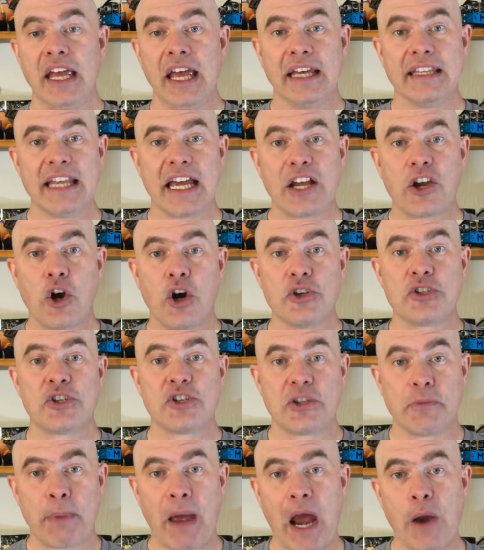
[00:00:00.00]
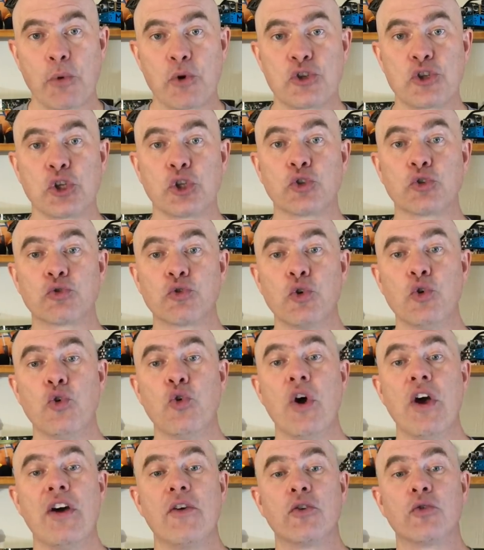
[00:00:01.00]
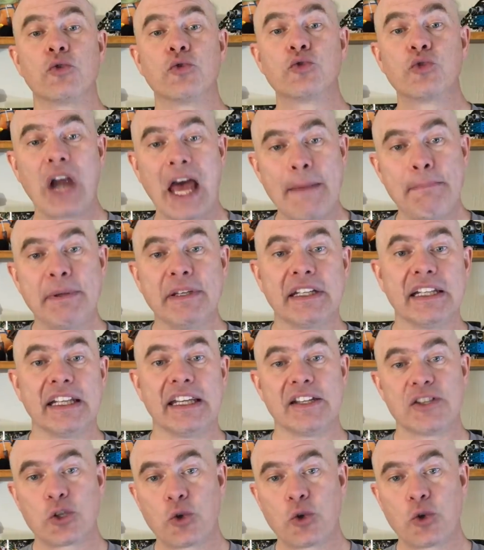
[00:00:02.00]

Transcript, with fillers: And that causes the power to grow rapidly,